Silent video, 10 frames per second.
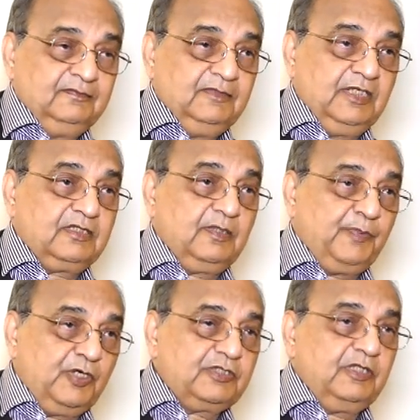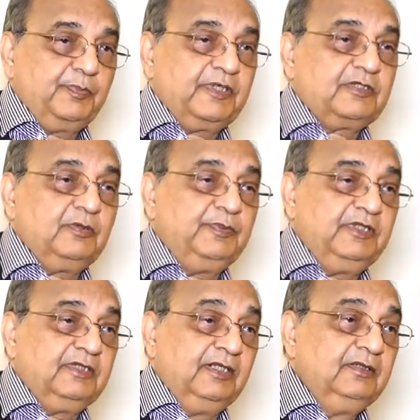It's a positive pressure
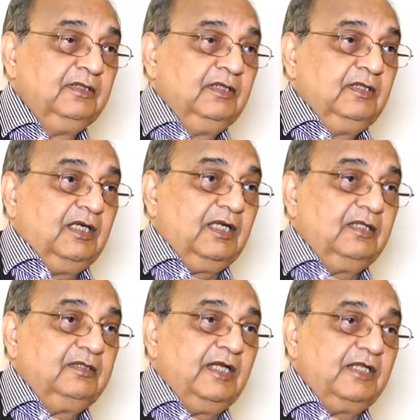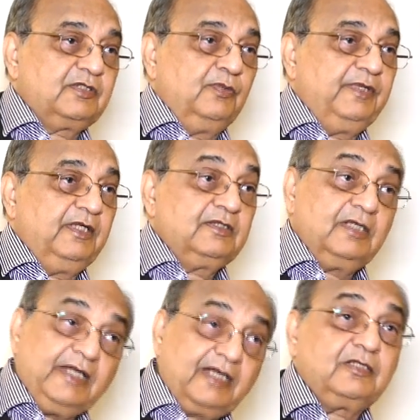breathing, and natural way is
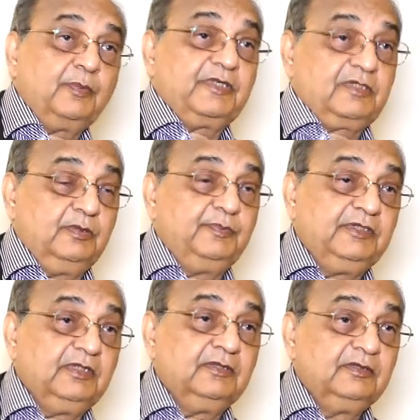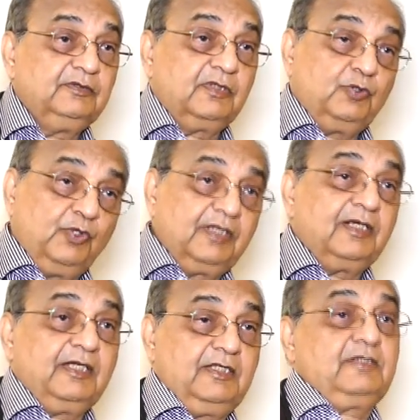a negative pressure breathing. You are going
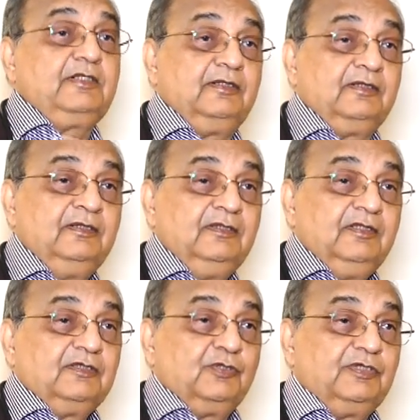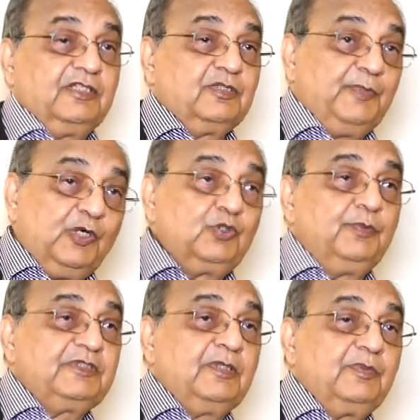against it. So there is bound to
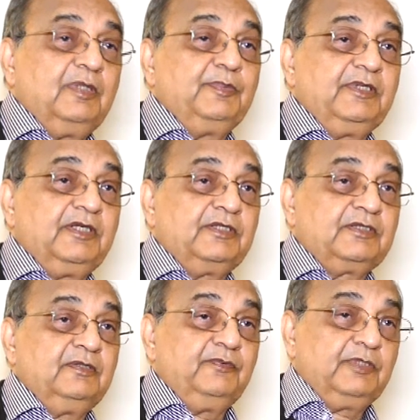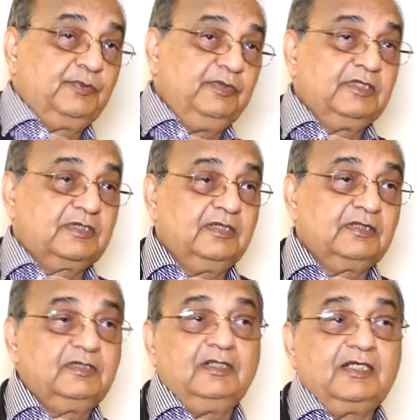be some complication, which we
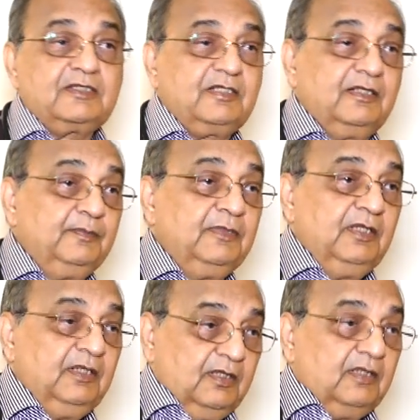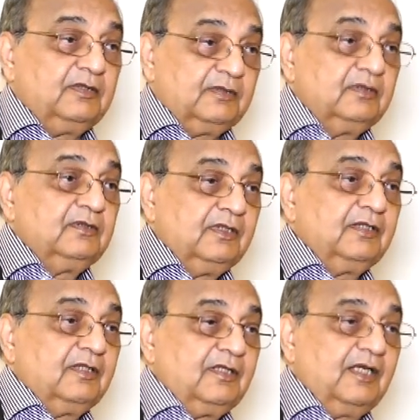discussed last time
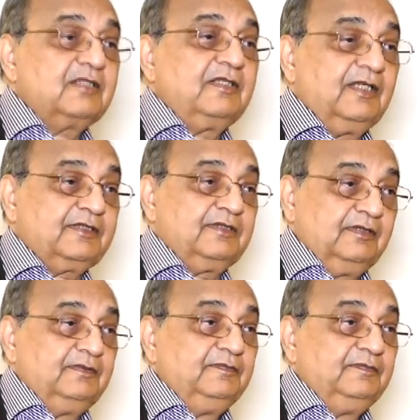in the last lecture.